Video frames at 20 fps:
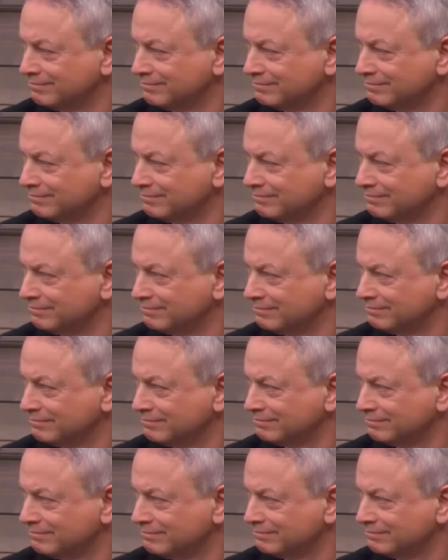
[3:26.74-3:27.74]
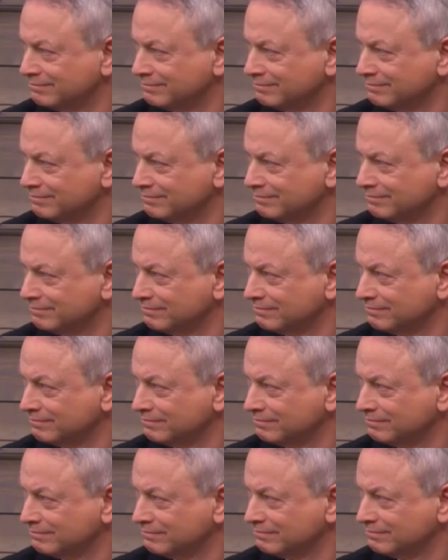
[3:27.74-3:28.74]

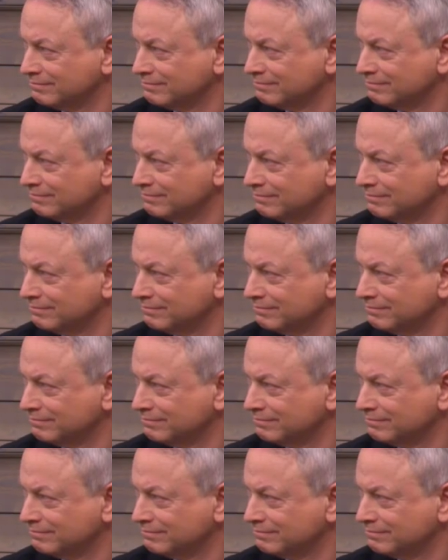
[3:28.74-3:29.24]
This person isn't speaking.